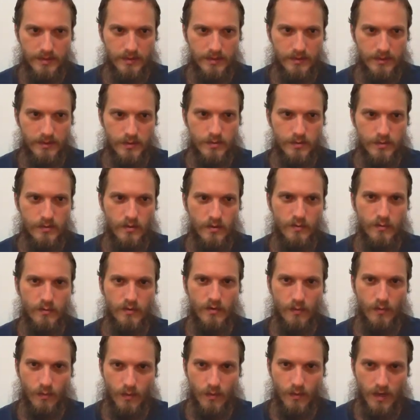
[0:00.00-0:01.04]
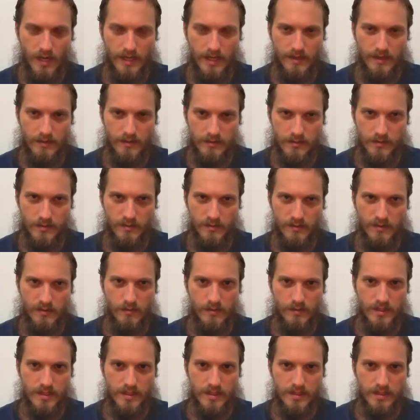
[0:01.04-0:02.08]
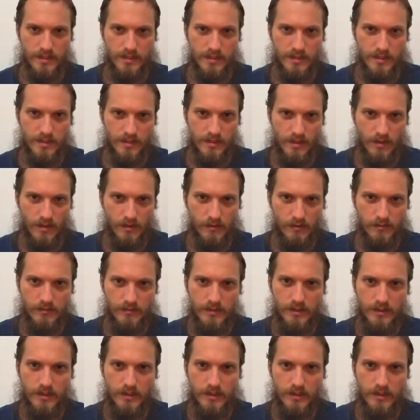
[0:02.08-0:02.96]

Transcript: There's no more why, there's no more reason to go